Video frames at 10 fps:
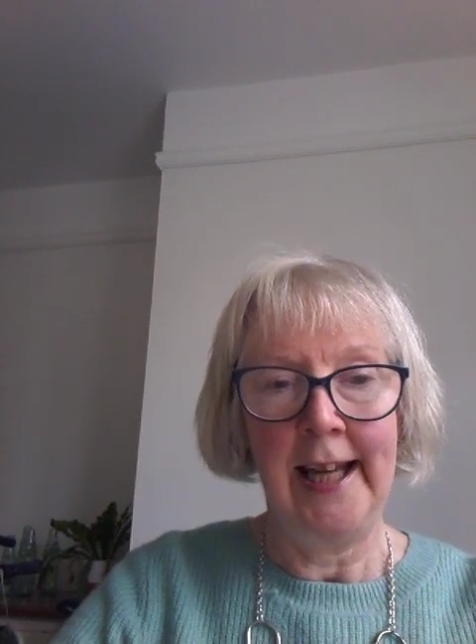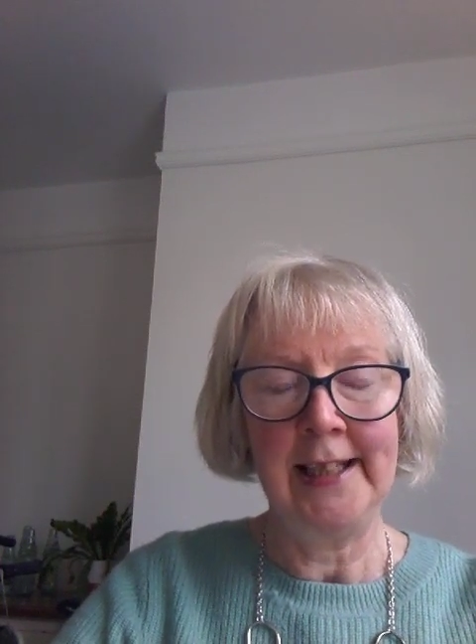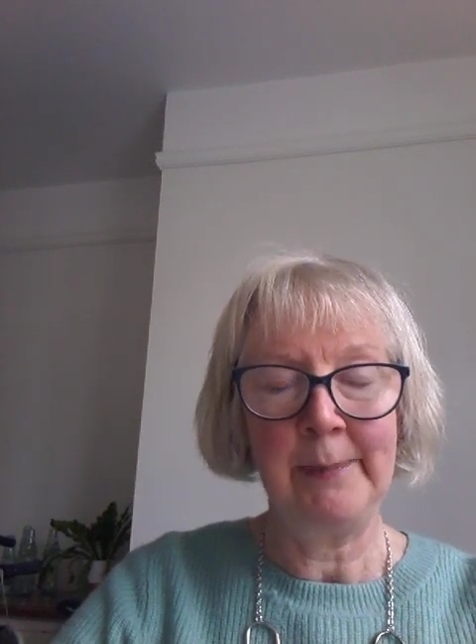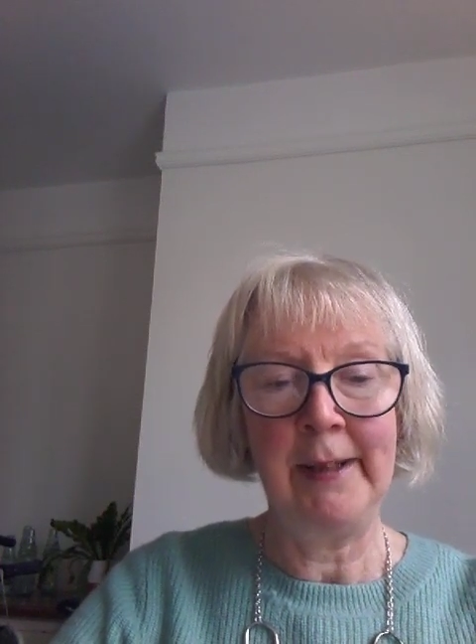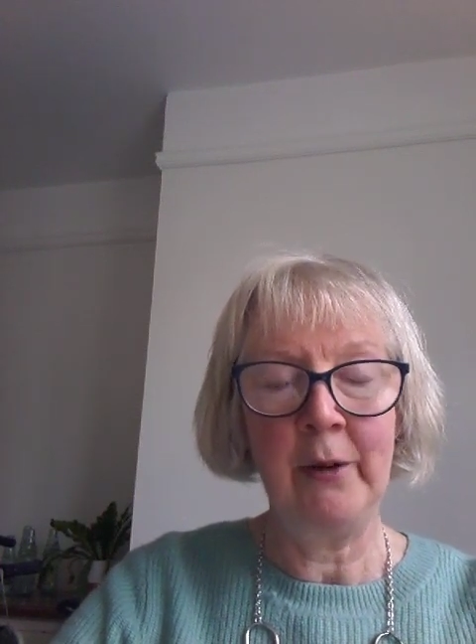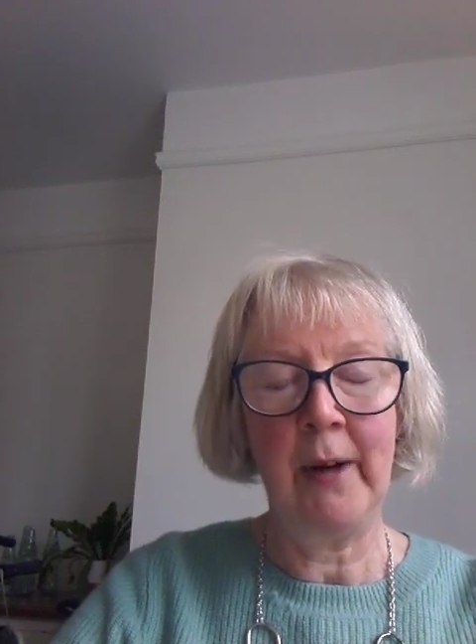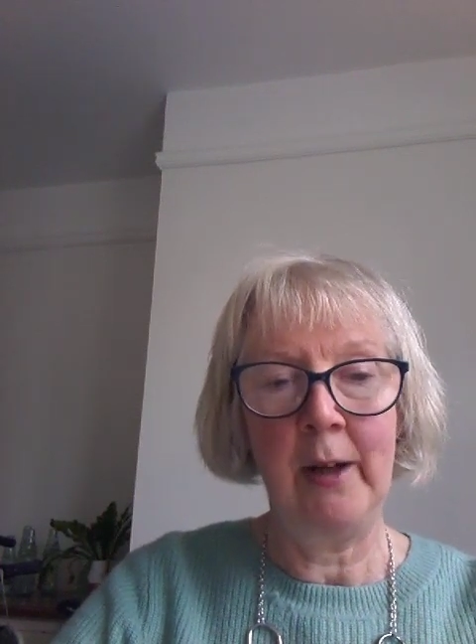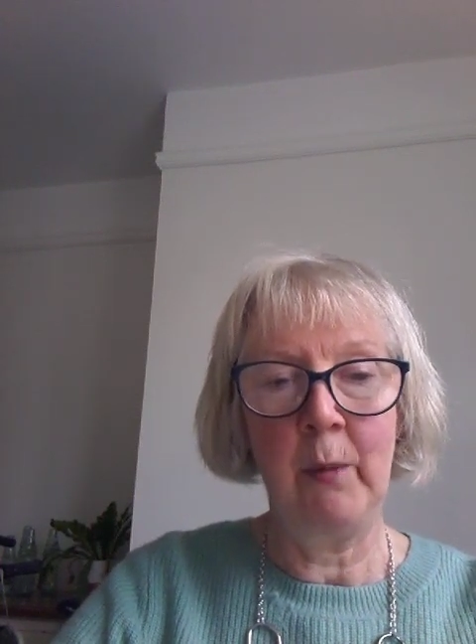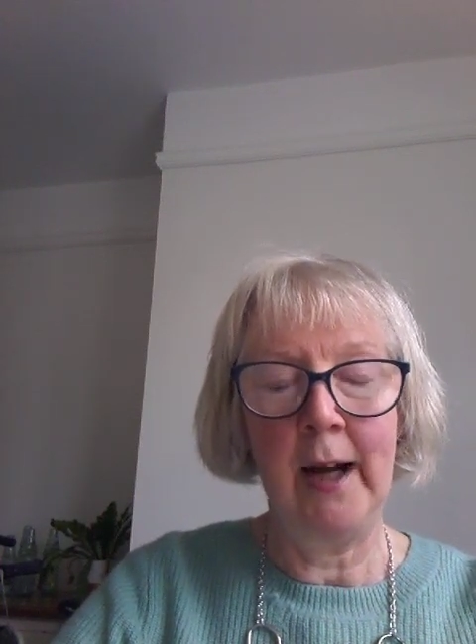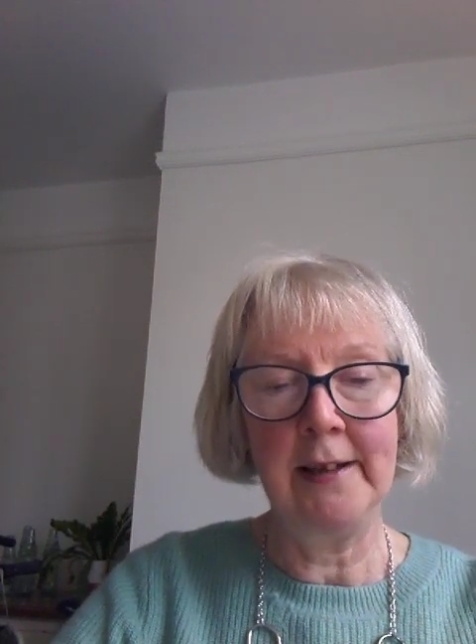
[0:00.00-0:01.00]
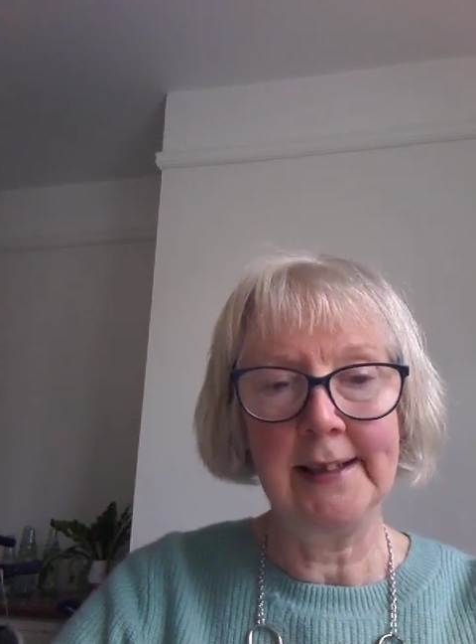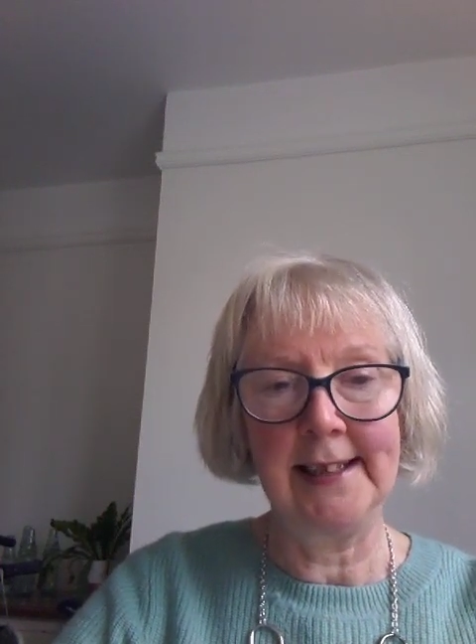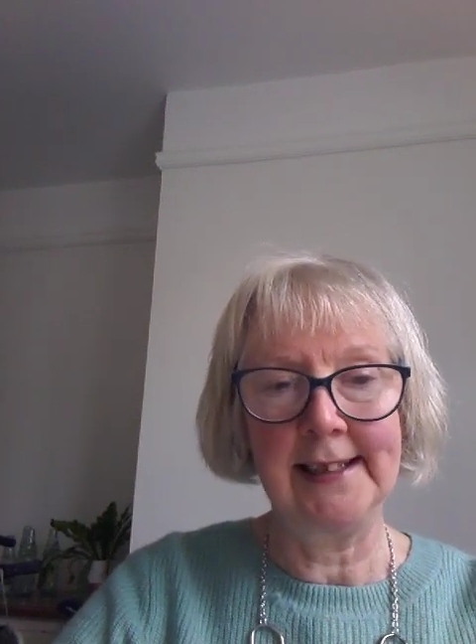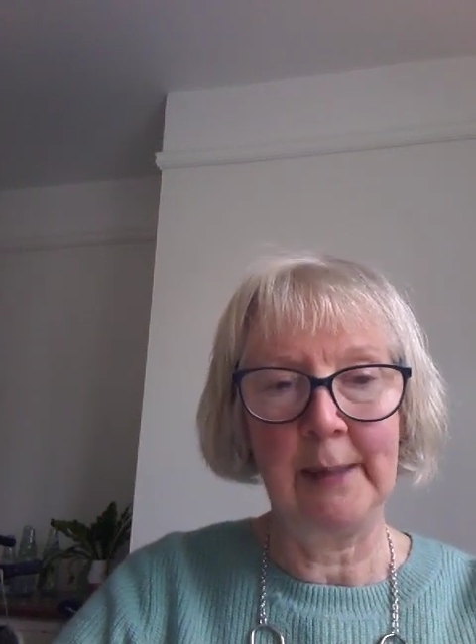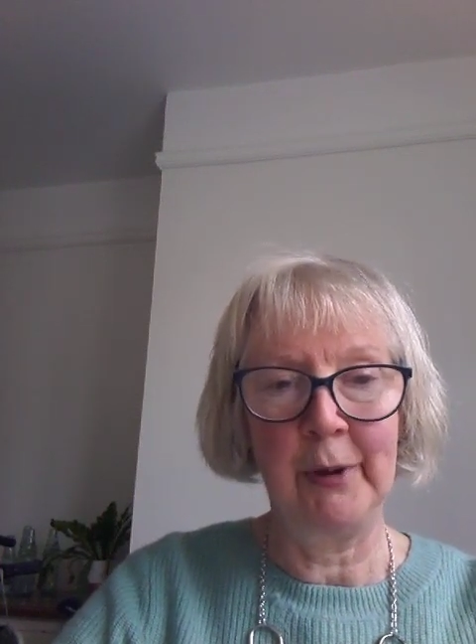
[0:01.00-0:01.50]
It's been quite a while
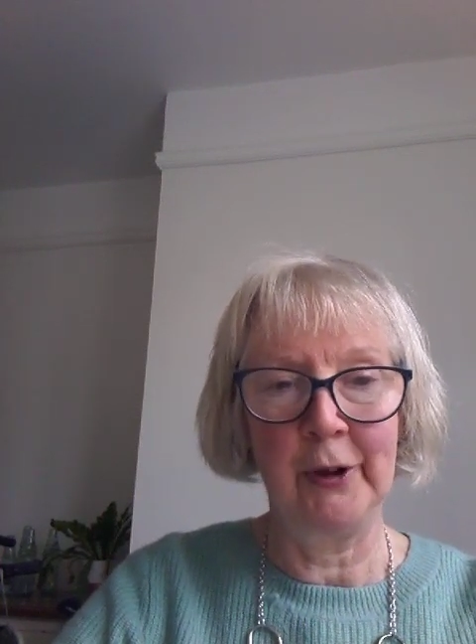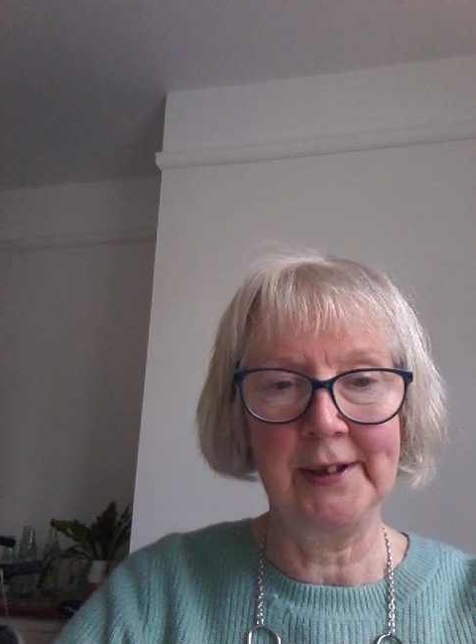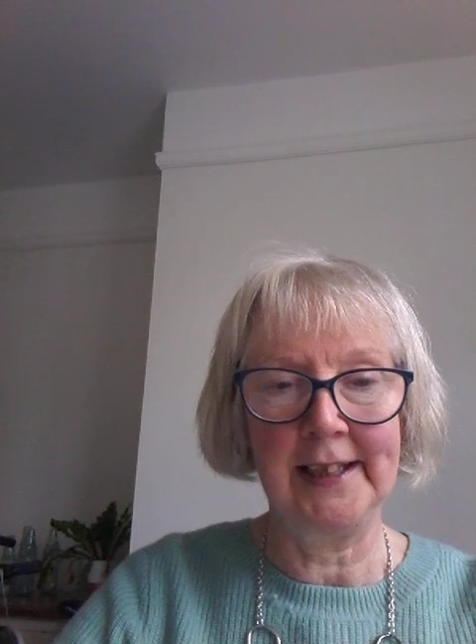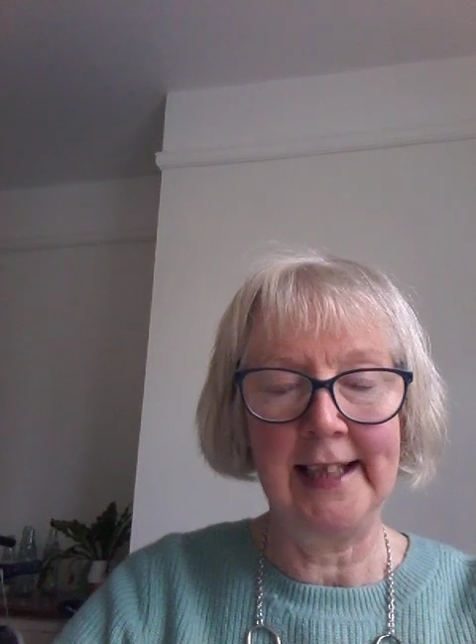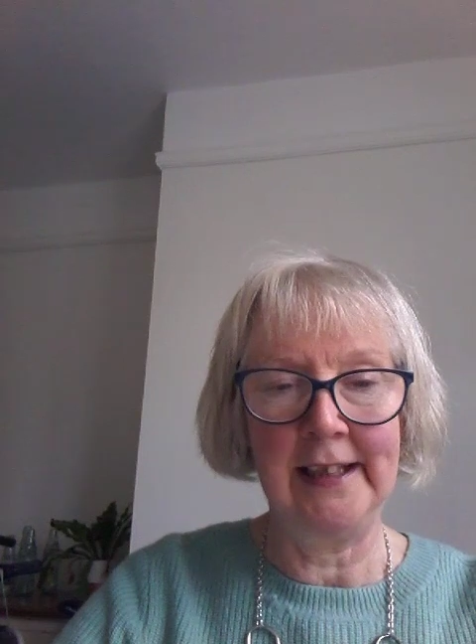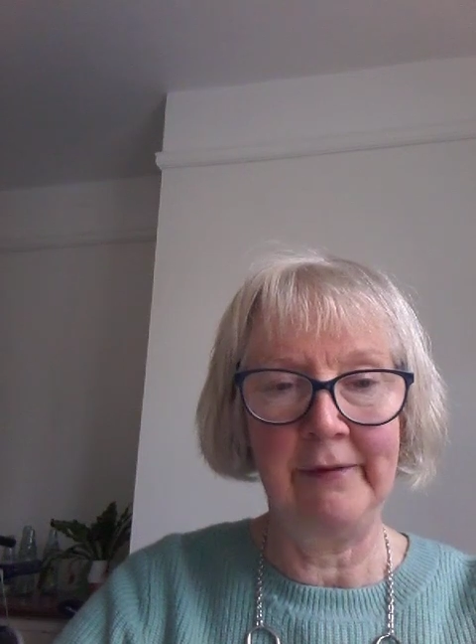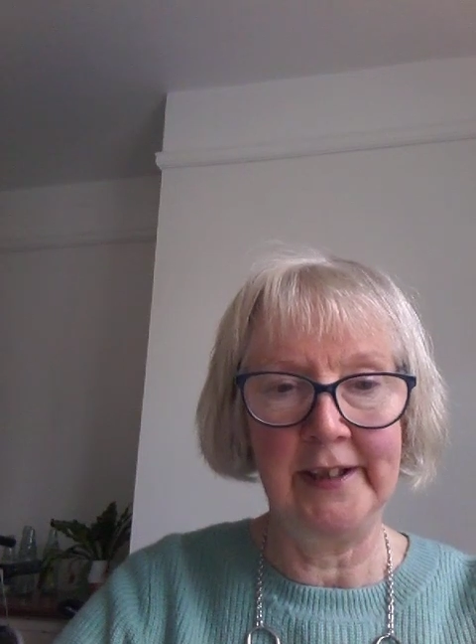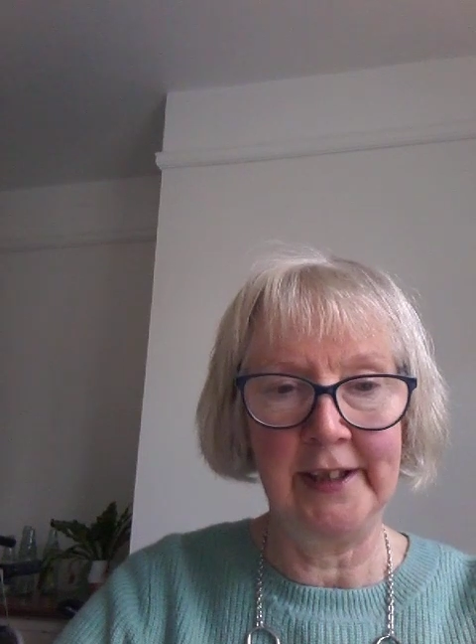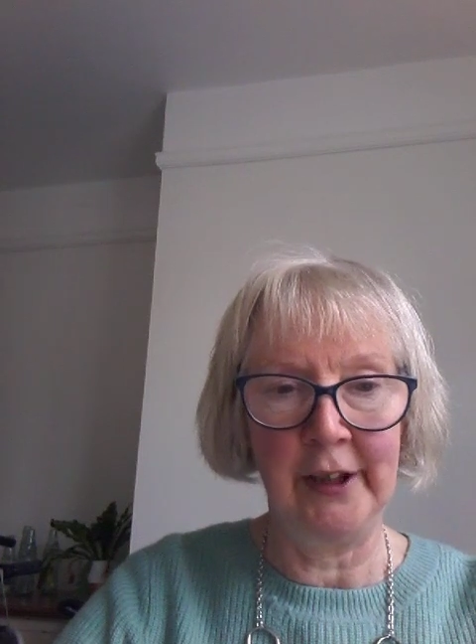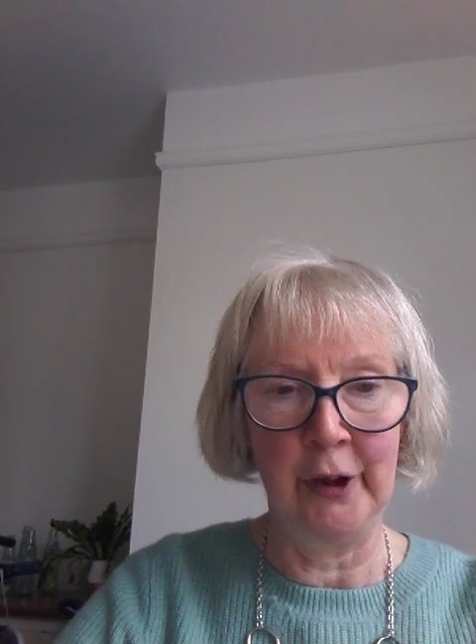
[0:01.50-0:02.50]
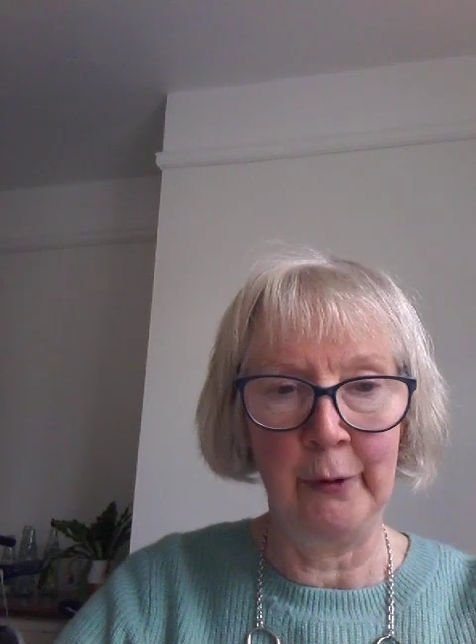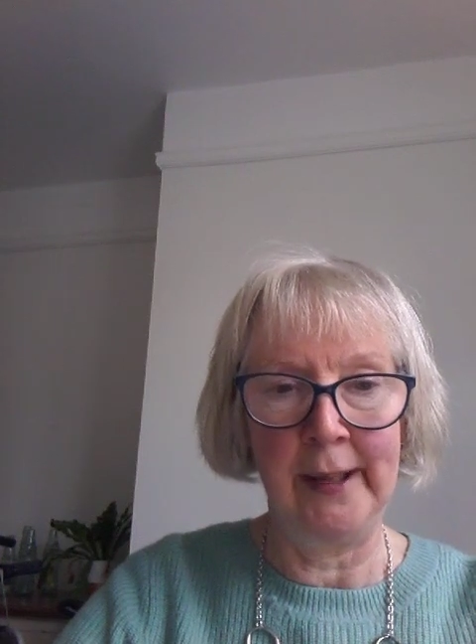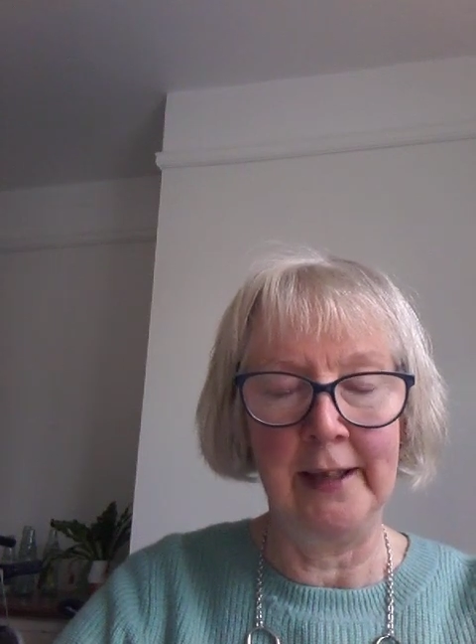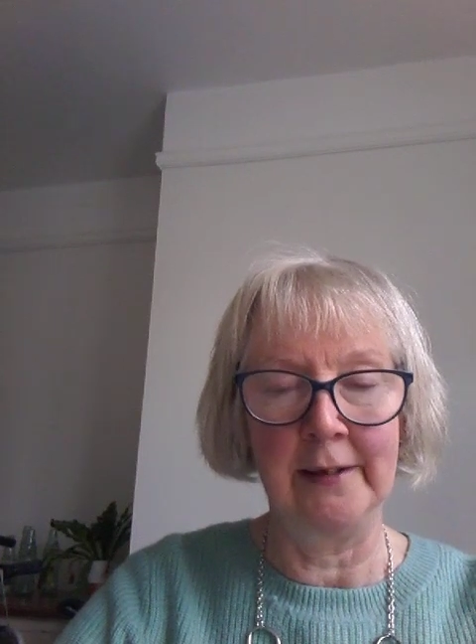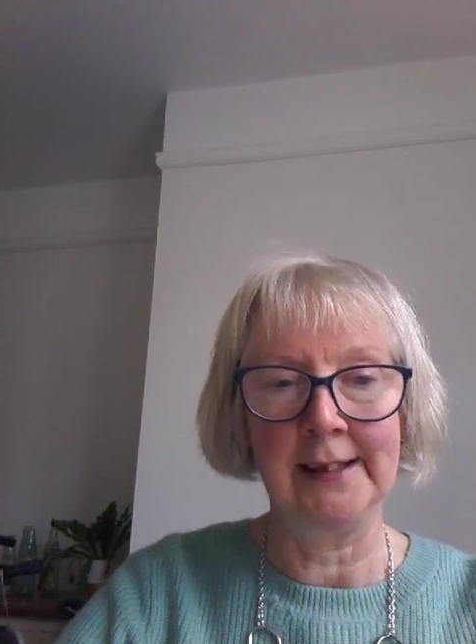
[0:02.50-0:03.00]
since I posted any video
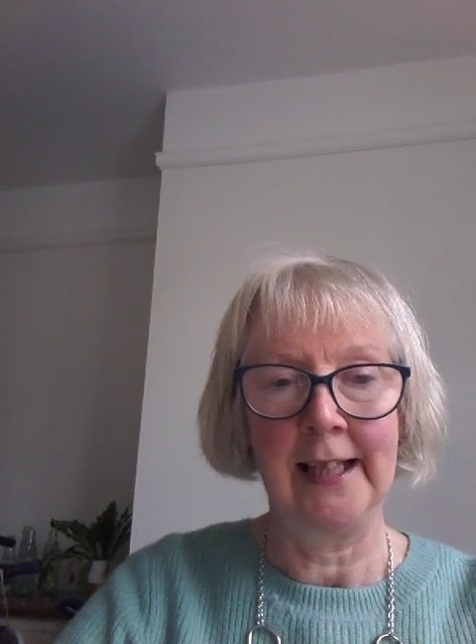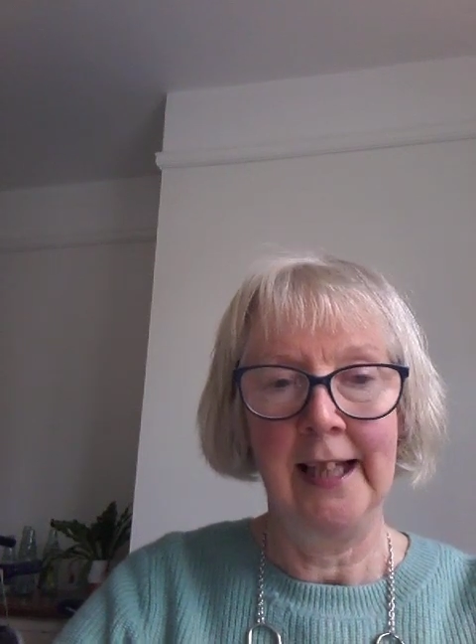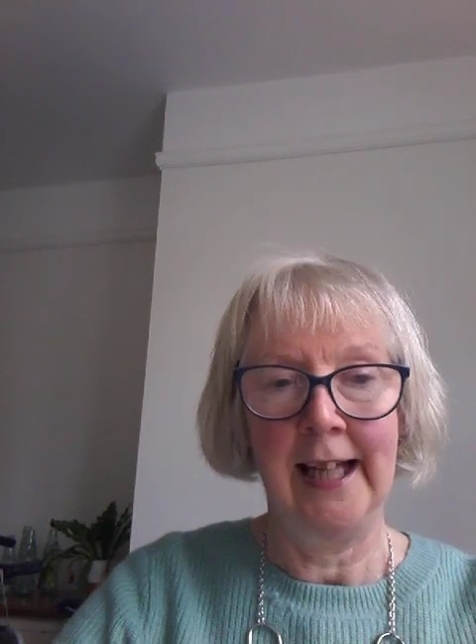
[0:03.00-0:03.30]
reels,